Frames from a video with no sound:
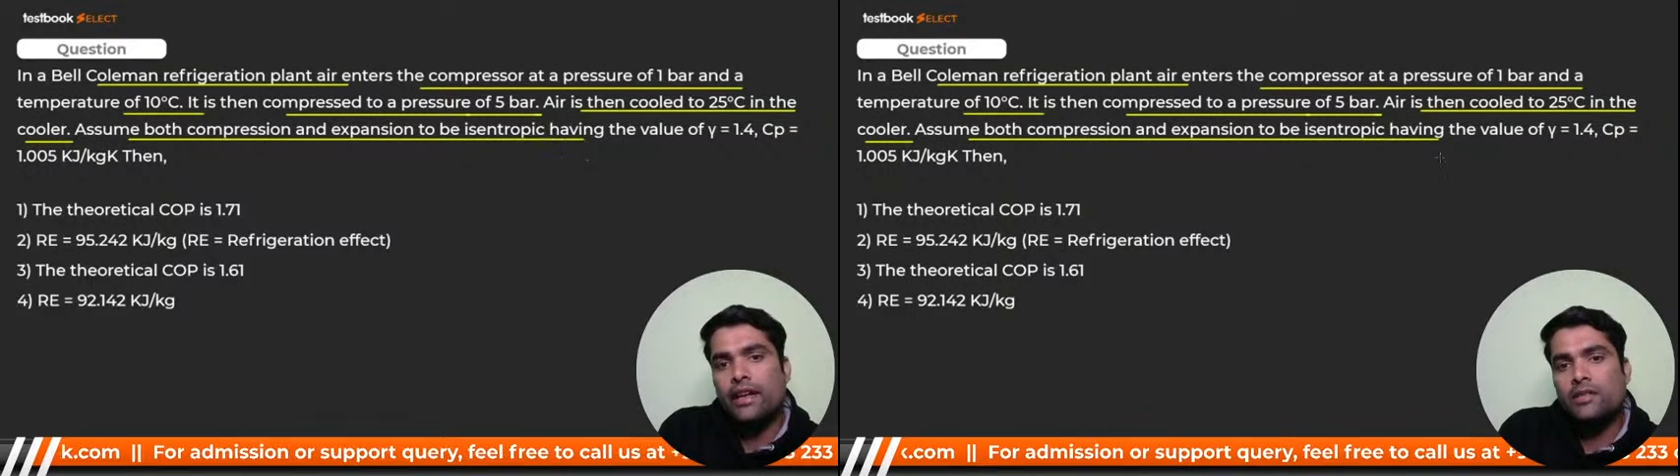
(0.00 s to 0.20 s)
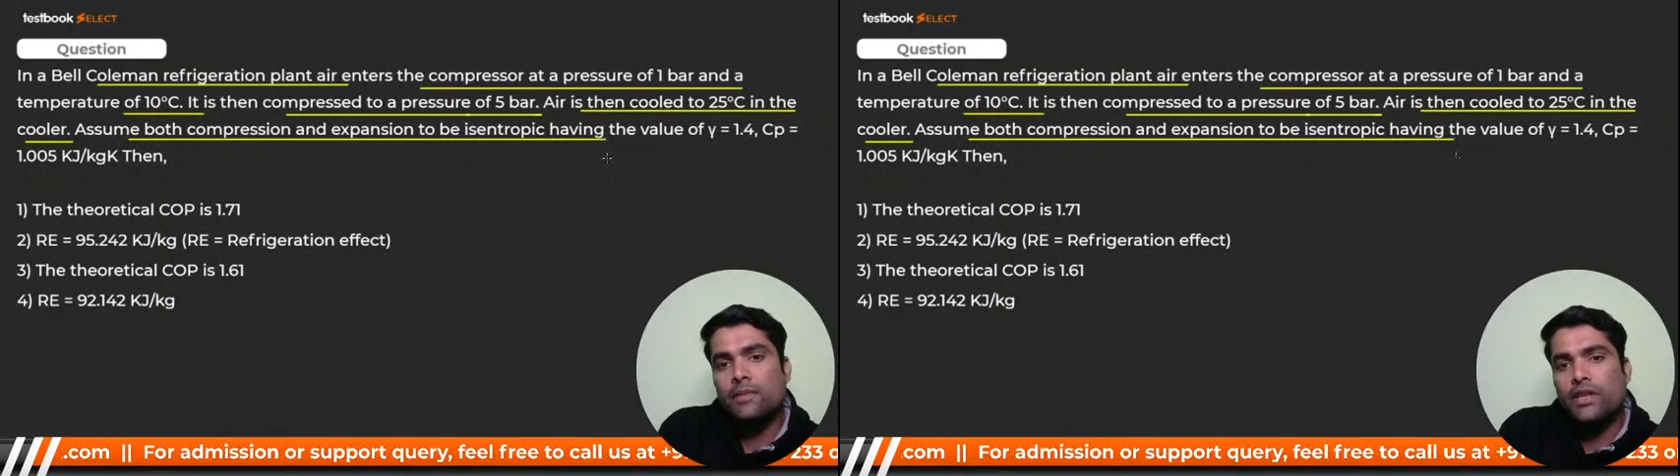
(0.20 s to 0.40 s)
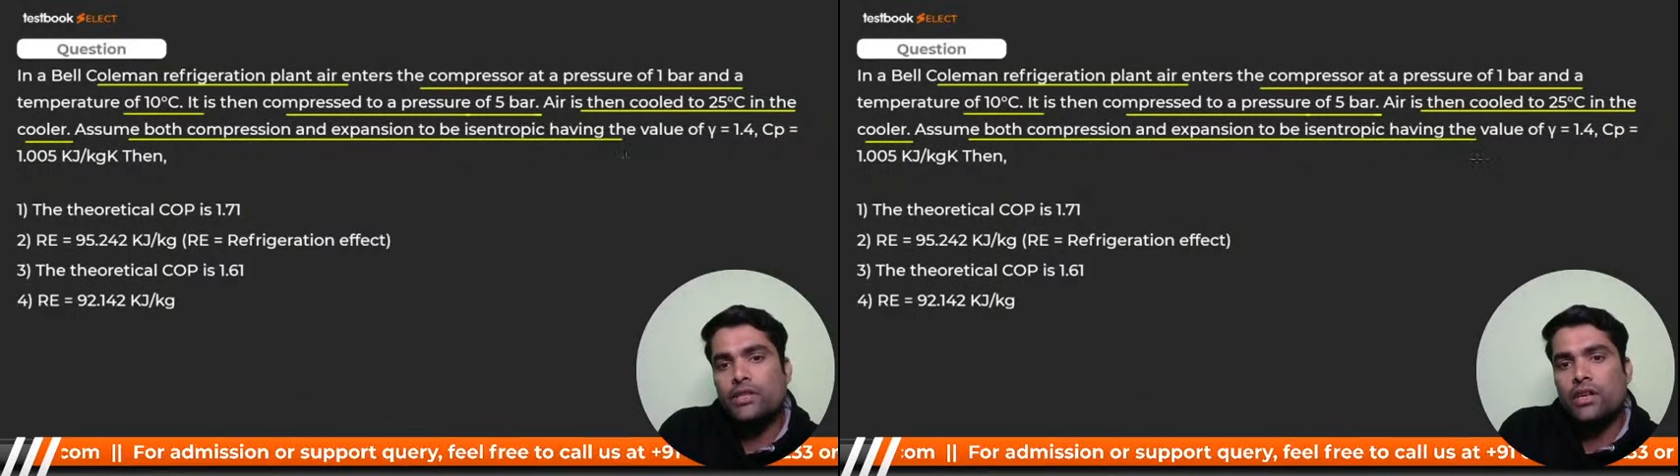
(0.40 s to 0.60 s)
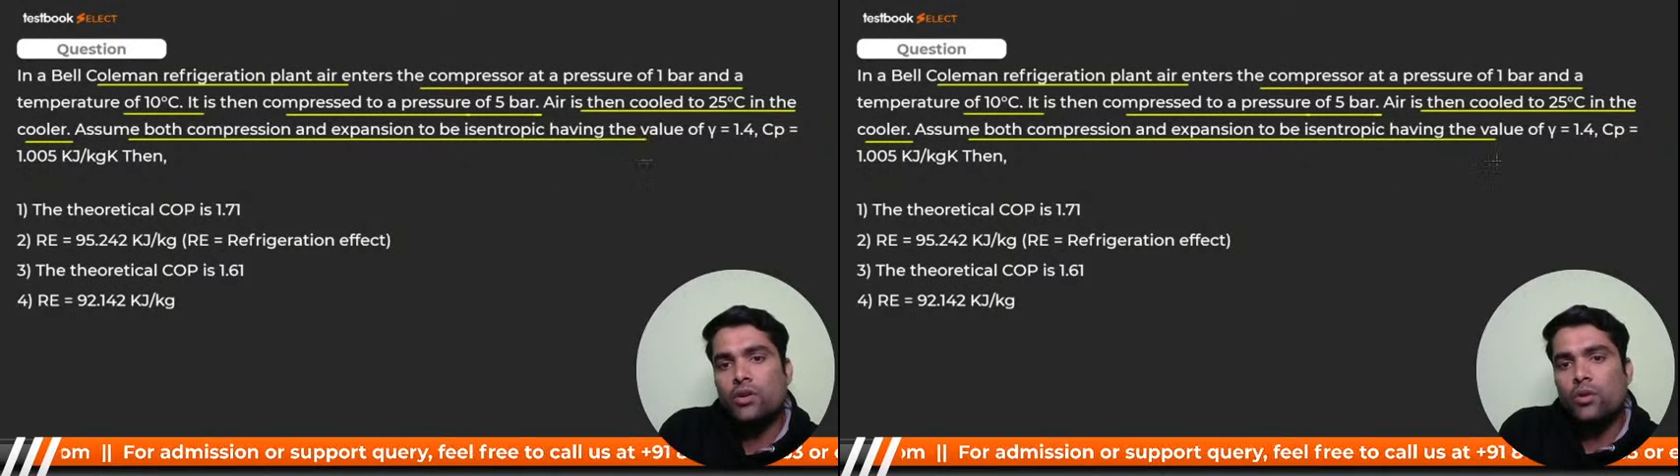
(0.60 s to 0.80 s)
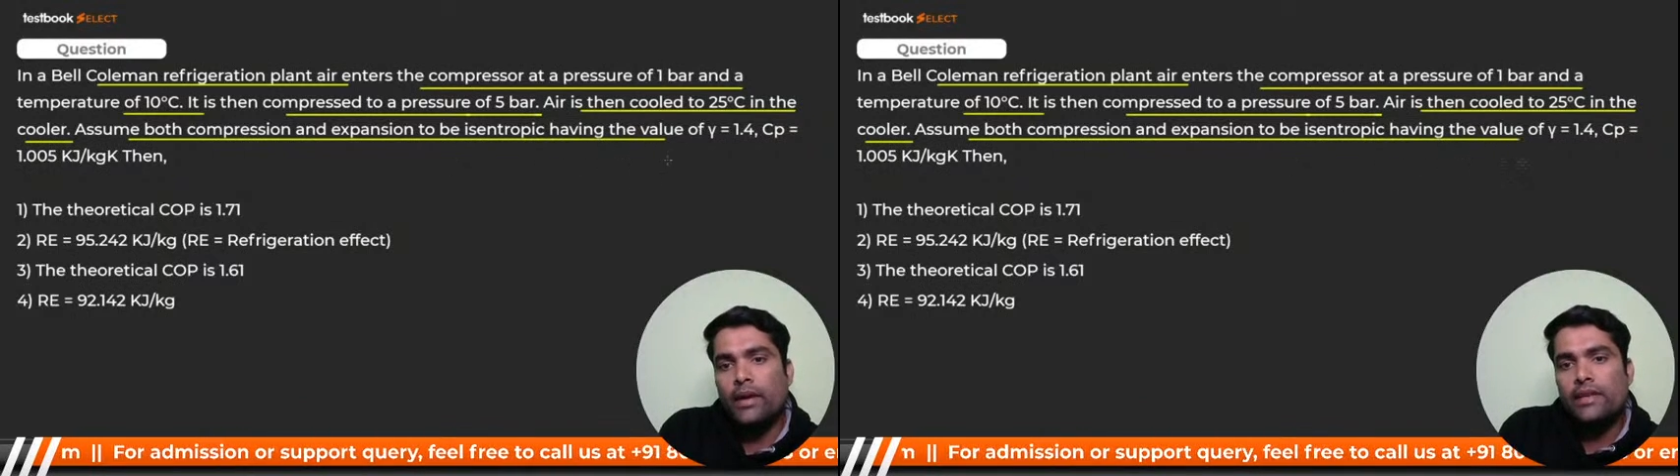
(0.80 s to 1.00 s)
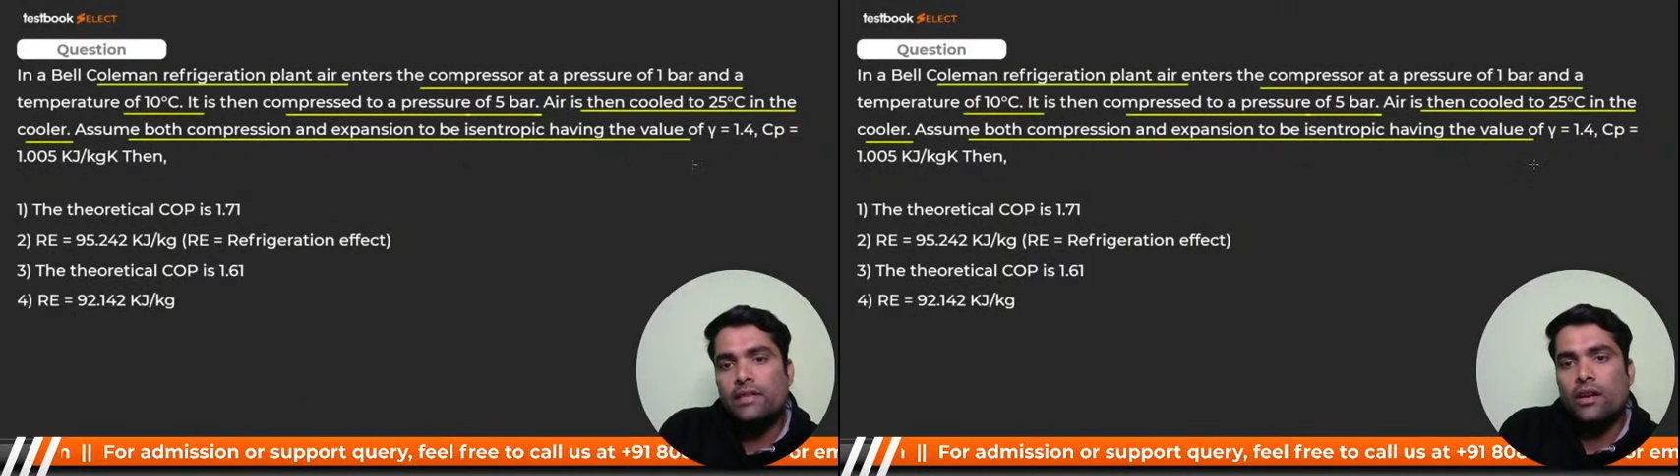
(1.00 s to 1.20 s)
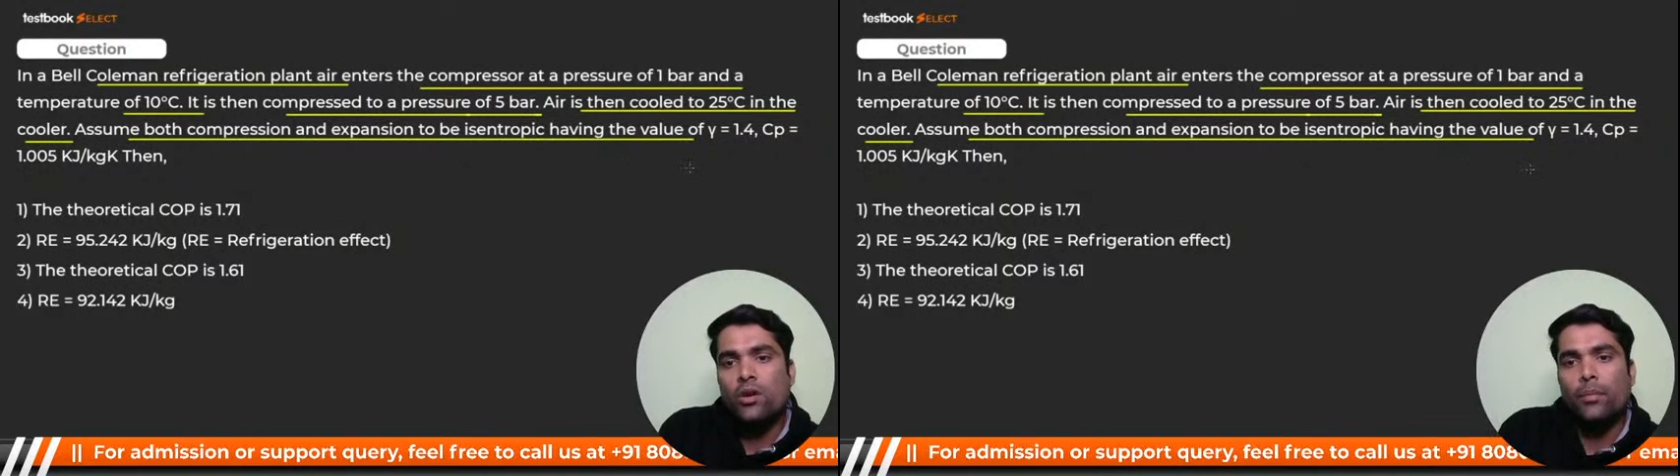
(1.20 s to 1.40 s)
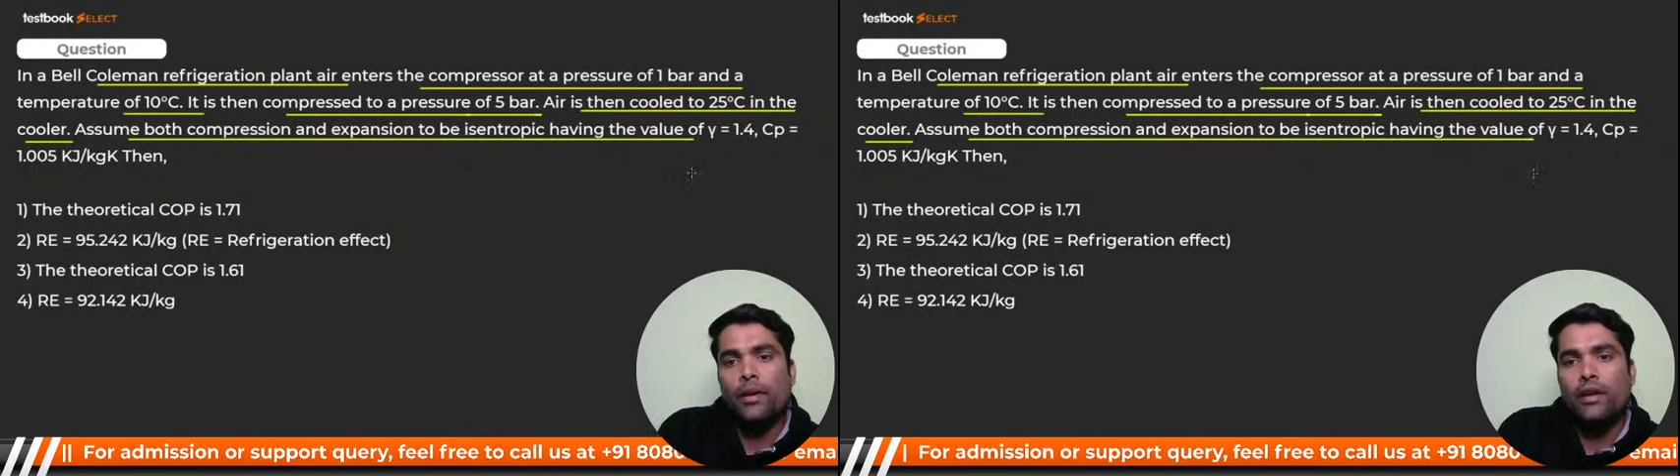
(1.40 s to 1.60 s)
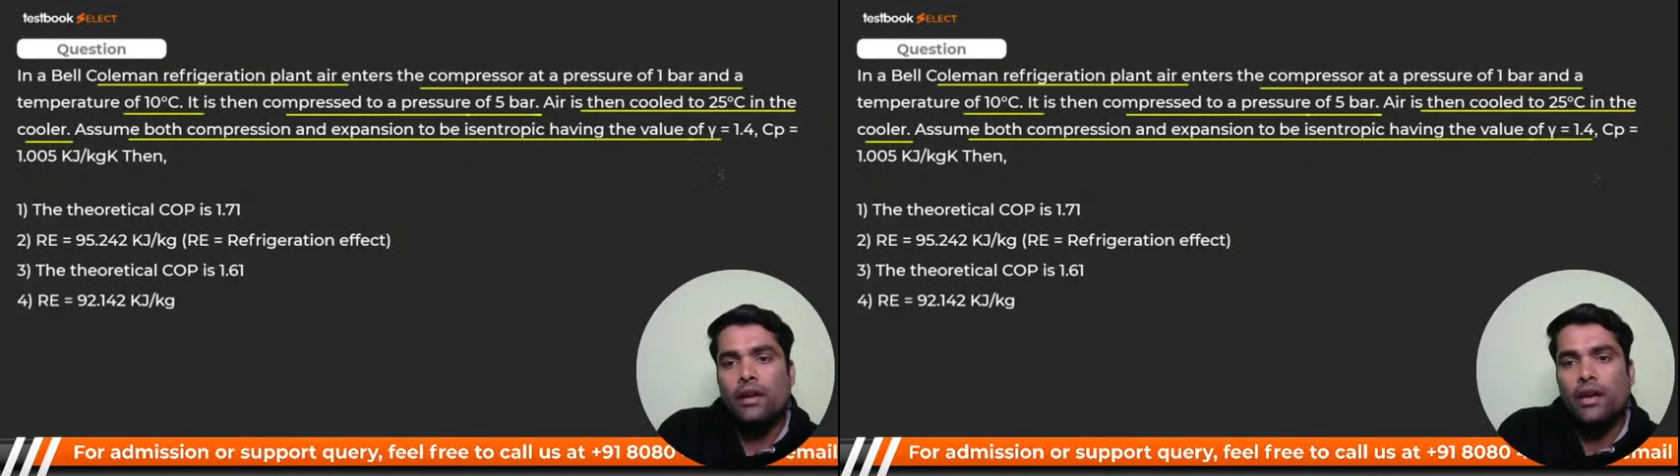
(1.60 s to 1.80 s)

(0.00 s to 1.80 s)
expansion to be isentropic,